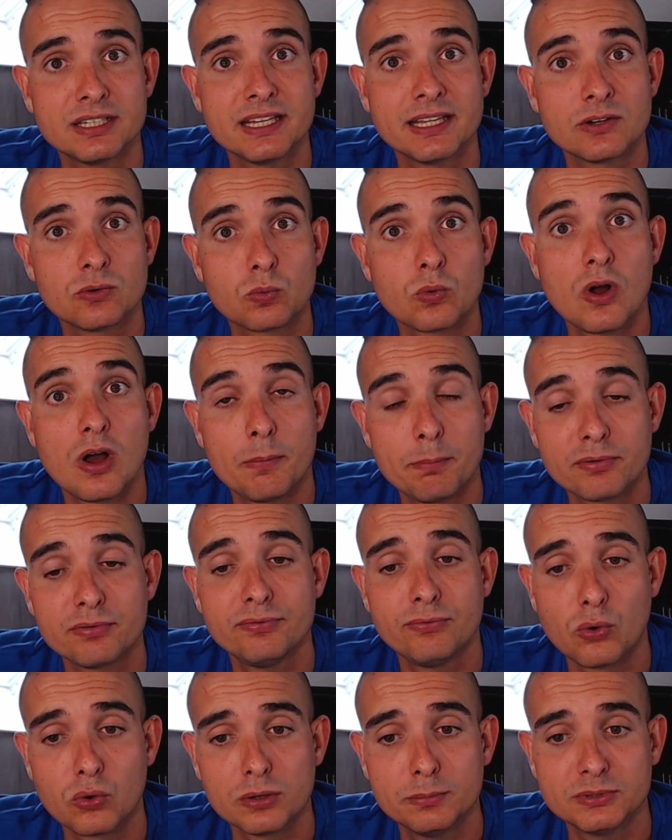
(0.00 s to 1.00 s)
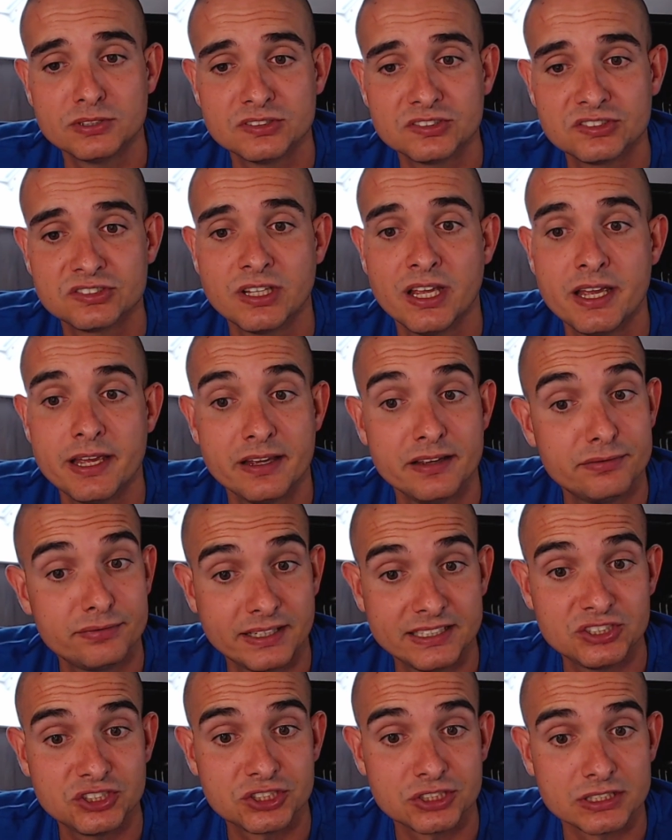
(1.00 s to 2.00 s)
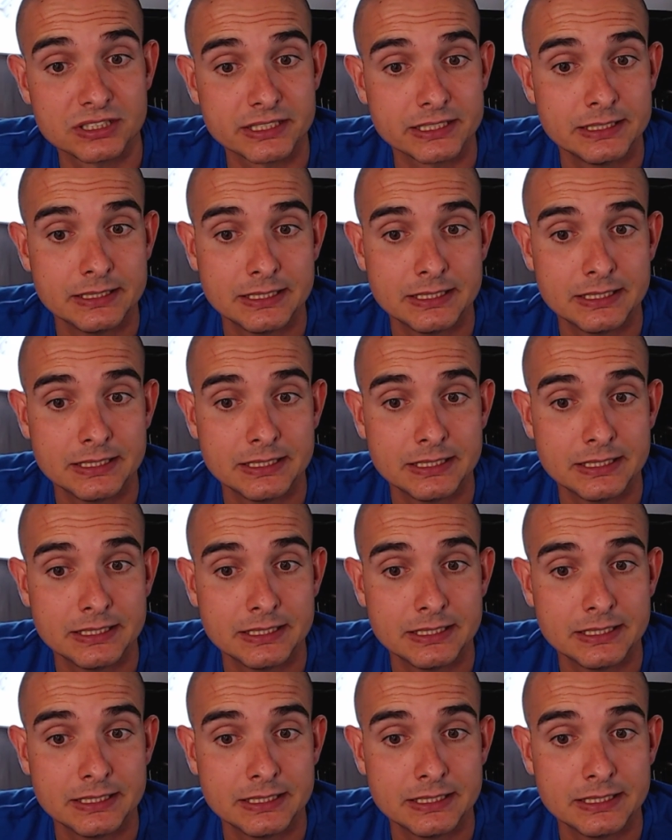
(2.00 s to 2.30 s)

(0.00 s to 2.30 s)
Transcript: in raw performance eventually.